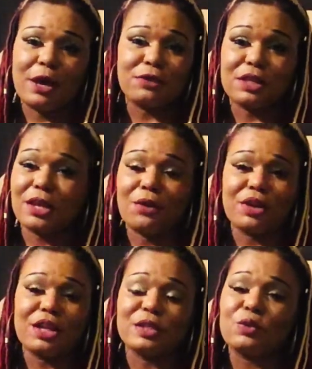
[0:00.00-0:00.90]
I don't think they're going
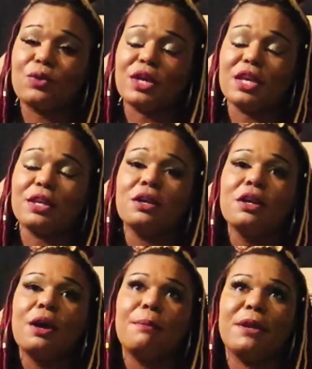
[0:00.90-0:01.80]
to get into it either,
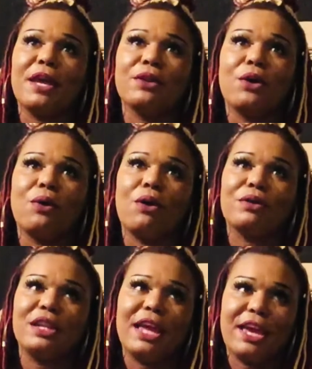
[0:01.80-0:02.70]
but I know
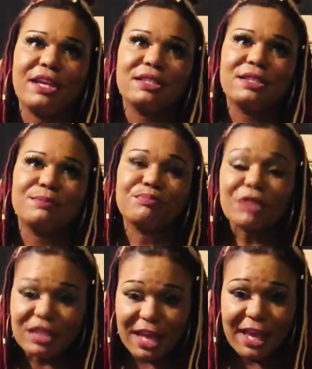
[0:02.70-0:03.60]
on the
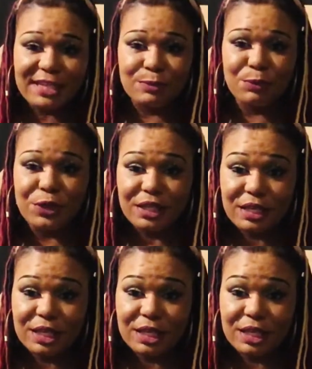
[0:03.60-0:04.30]
last week